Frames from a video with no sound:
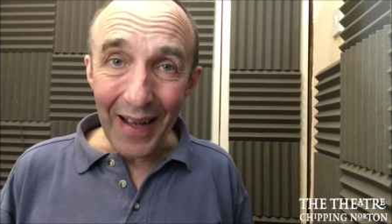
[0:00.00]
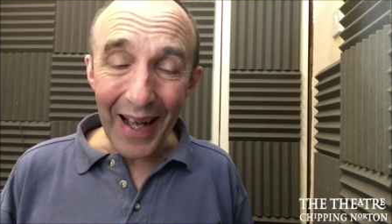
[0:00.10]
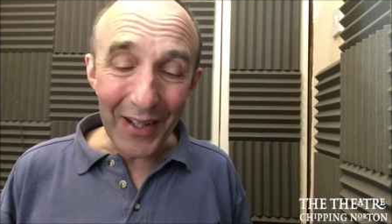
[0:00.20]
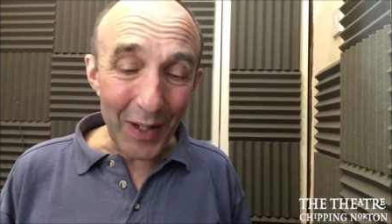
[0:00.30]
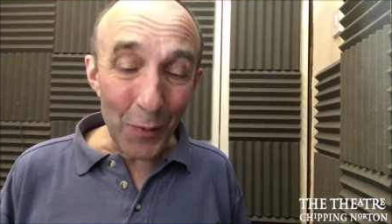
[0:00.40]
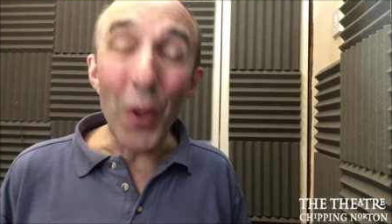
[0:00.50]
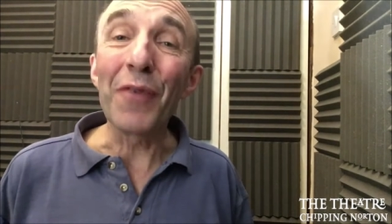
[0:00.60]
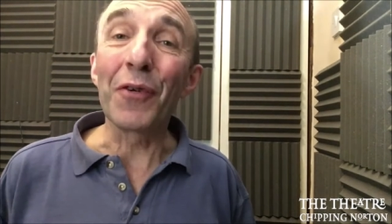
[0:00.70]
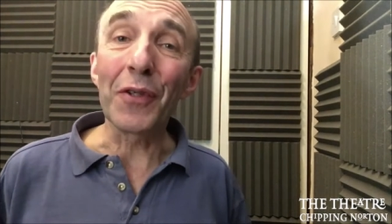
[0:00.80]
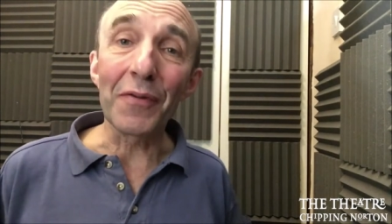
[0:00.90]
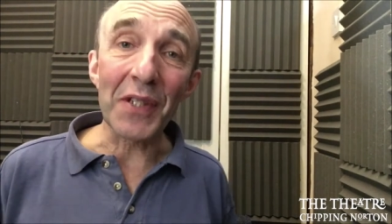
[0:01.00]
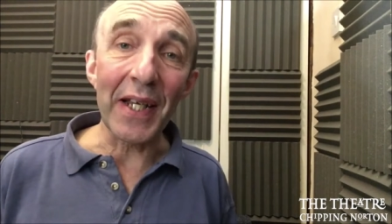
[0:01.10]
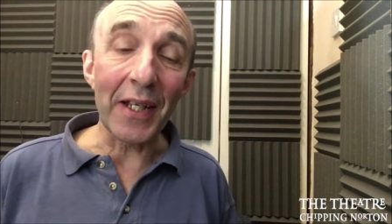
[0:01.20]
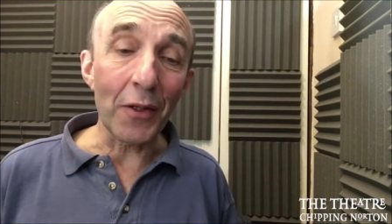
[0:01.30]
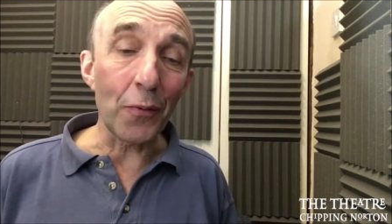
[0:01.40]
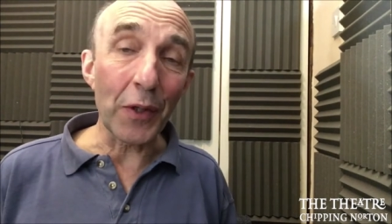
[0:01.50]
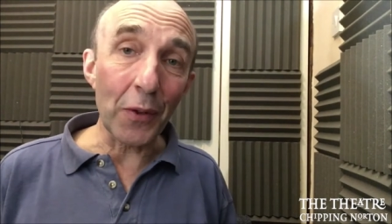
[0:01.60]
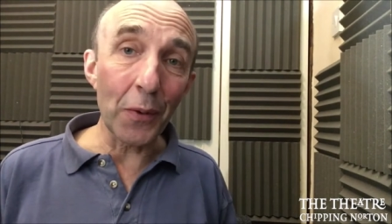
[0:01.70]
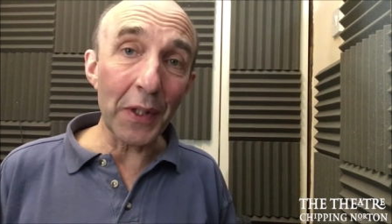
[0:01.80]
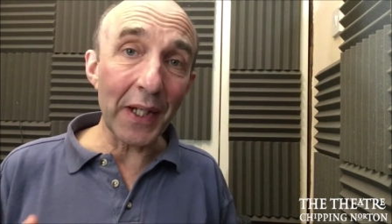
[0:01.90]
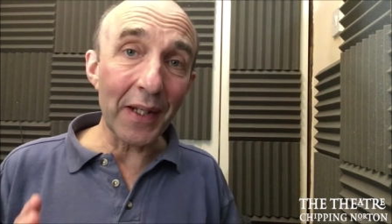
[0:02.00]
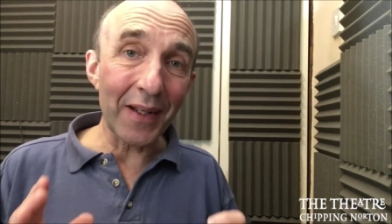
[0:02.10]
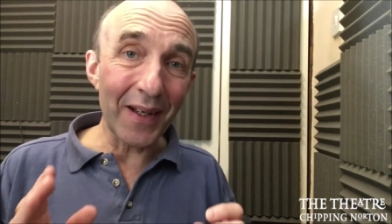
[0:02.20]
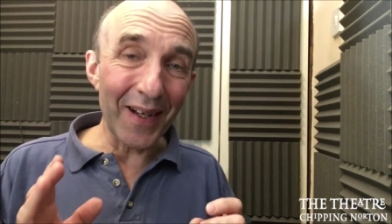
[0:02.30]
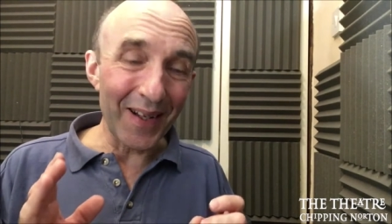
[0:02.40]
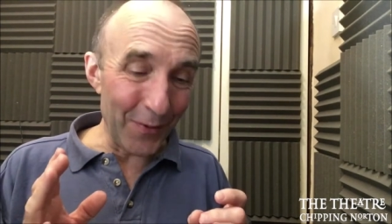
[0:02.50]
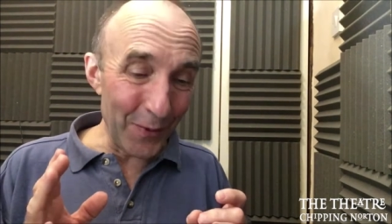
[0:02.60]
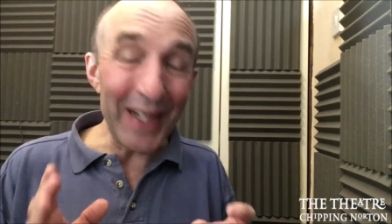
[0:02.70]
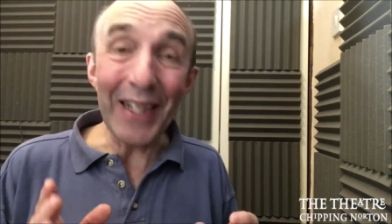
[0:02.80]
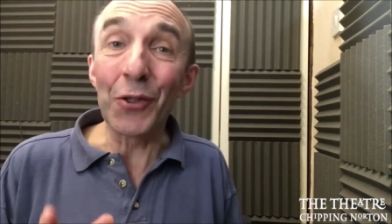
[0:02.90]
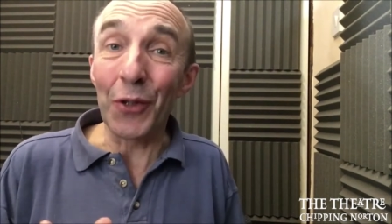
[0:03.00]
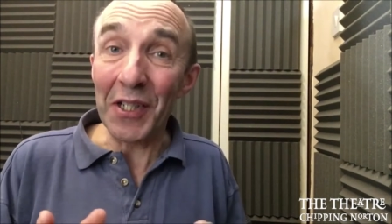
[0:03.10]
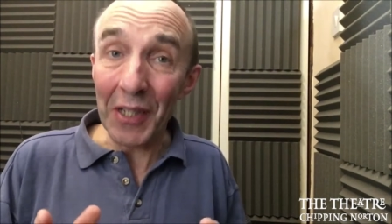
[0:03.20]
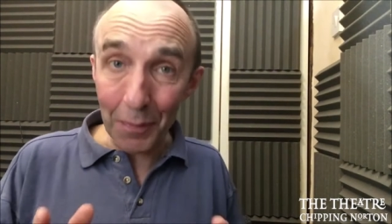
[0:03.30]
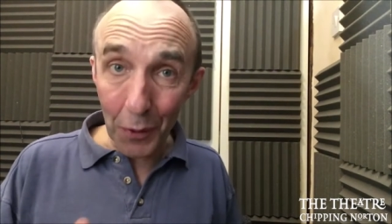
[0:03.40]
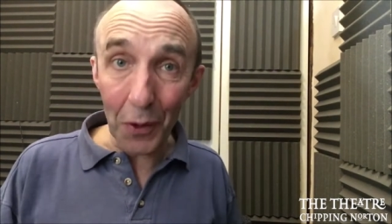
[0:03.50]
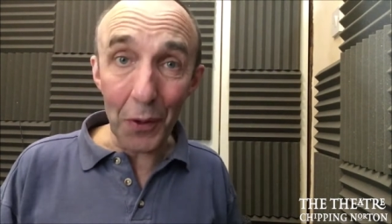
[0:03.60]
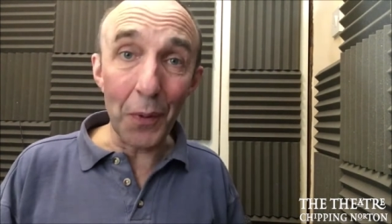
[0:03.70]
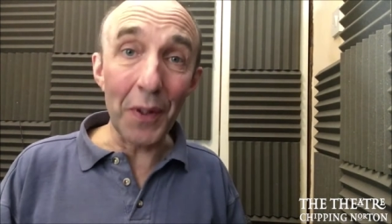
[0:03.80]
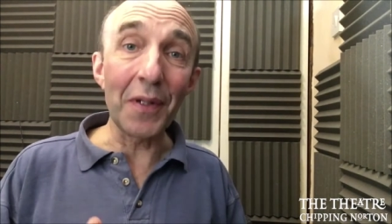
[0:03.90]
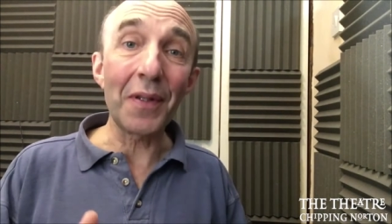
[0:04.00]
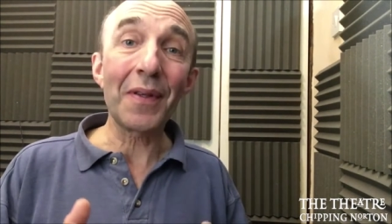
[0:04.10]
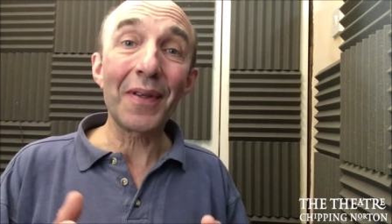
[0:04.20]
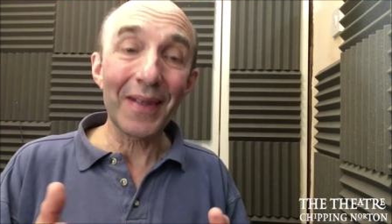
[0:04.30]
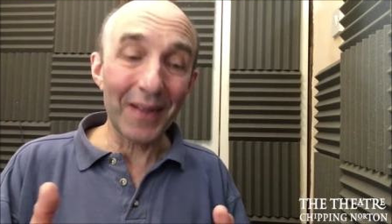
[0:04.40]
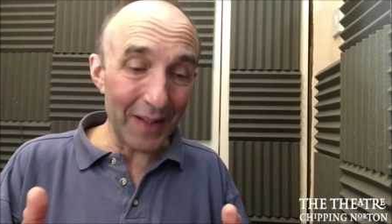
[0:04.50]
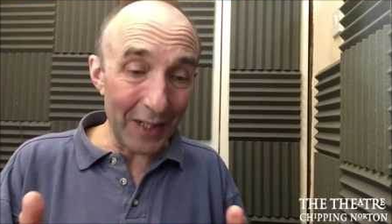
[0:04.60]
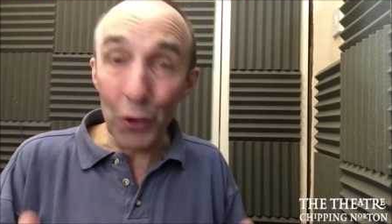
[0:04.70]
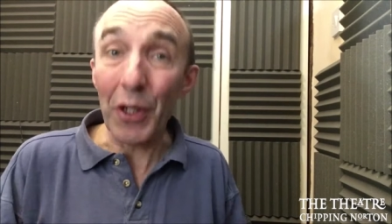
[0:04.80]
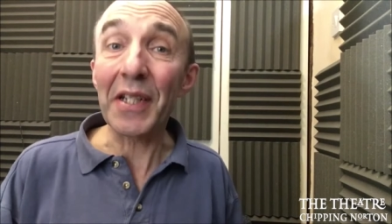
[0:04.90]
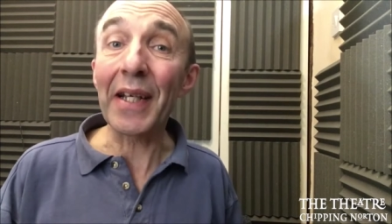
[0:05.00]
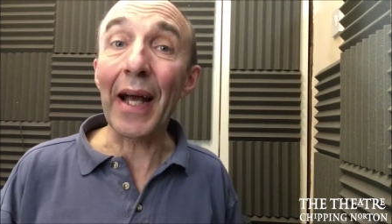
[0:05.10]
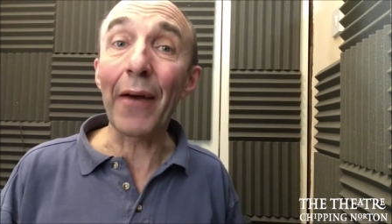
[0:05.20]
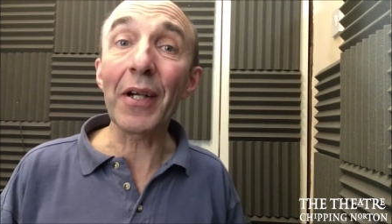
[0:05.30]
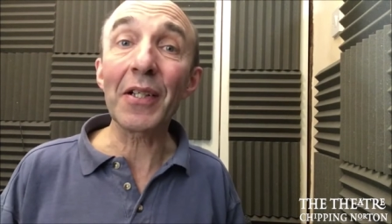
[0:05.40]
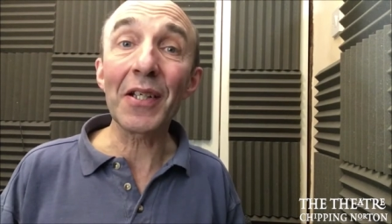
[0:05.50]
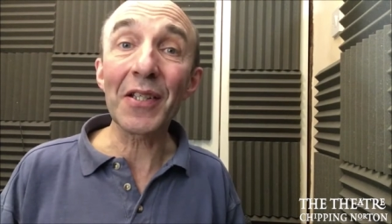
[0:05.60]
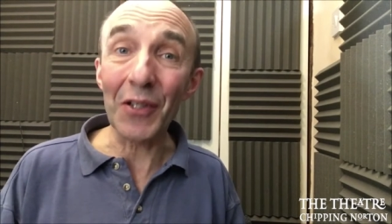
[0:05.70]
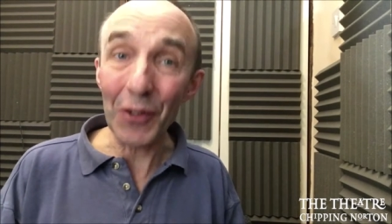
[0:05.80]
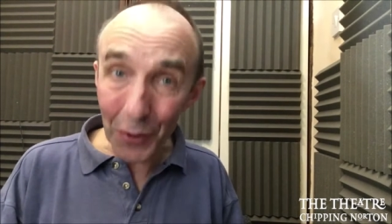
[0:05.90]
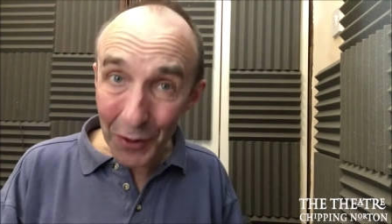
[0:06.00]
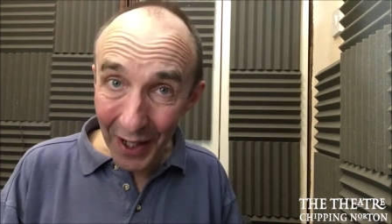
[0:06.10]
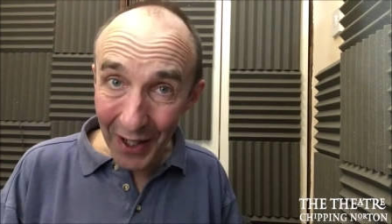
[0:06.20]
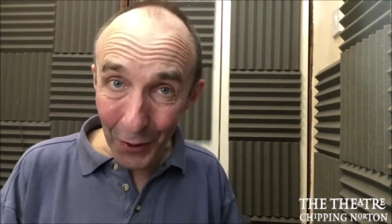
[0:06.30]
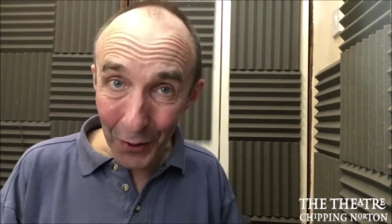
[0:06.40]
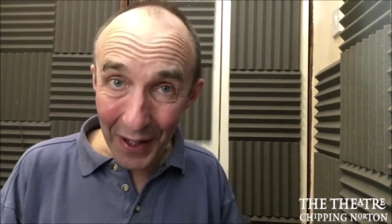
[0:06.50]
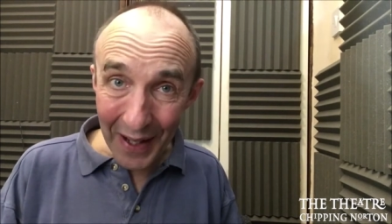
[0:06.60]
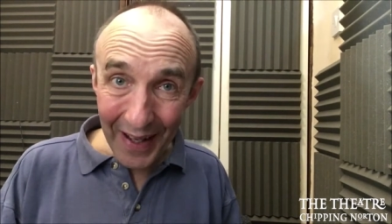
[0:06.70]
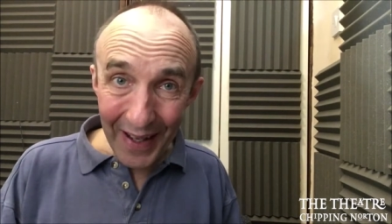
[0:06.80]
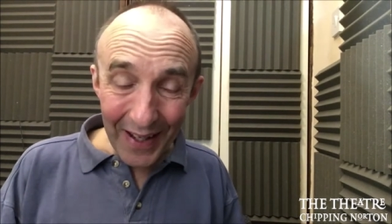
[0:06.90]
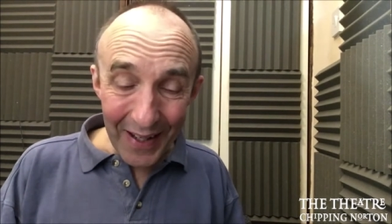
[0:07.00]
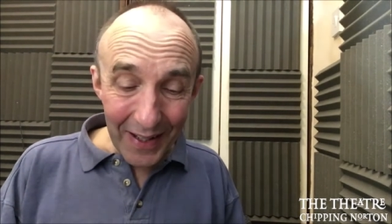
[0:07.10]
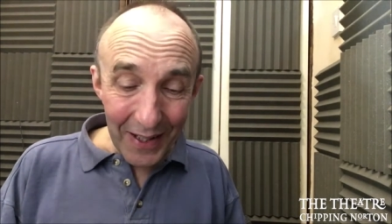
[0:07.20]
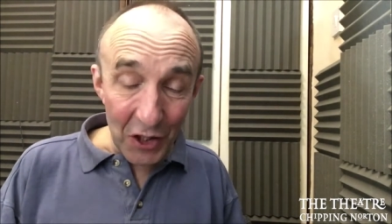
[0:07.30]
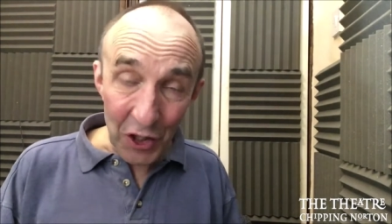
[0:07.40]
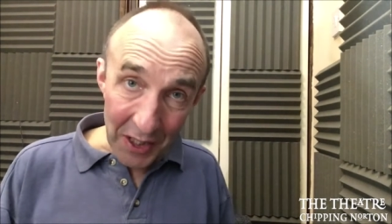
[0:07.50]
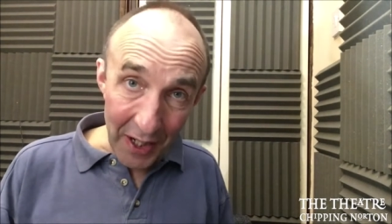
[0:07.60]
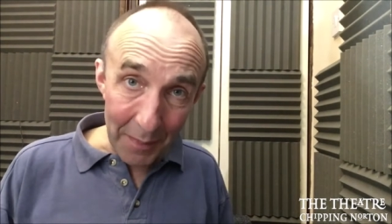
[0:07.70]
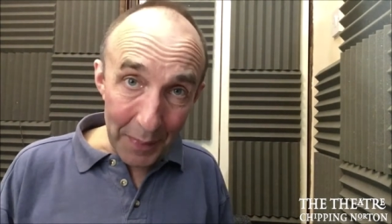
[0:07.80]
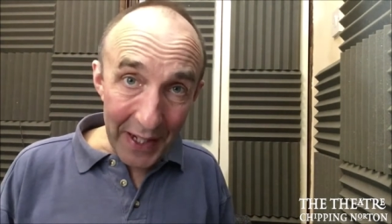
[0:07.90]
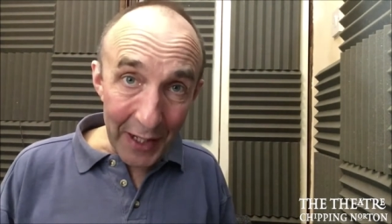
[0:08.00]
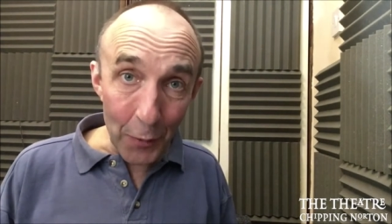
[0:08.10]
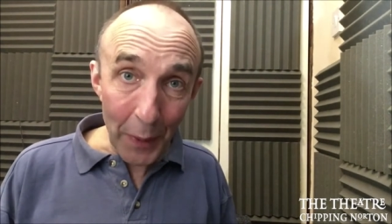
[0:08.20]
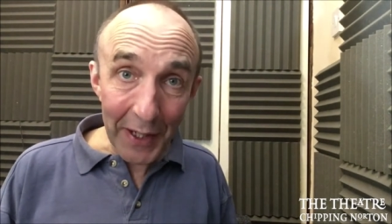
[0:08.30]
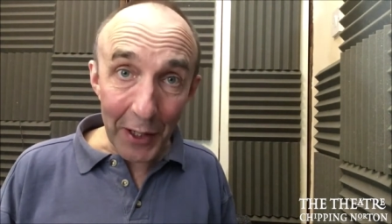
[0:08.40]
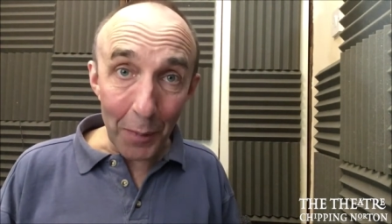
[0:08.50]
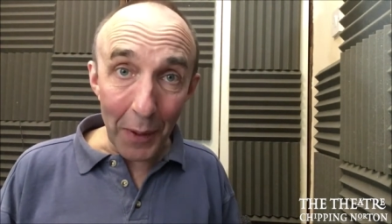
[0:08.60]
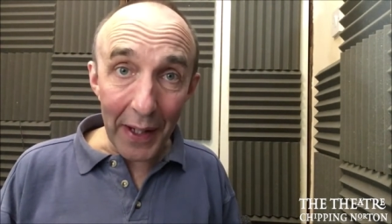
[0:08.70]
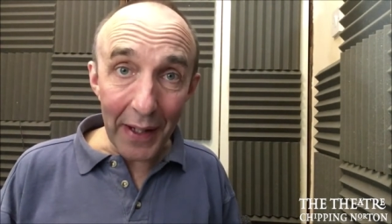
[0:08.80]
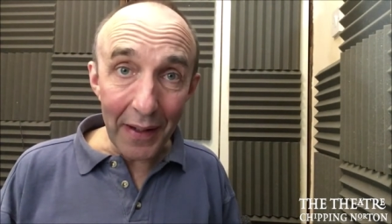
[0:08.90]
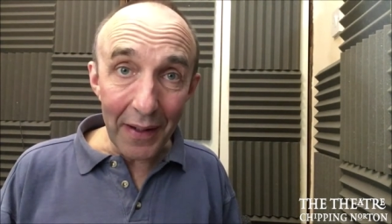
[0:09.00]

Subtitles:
And I'm quite fond of saying that recording a really interesting book with interesting characters and good dialogue is just like being in a radio play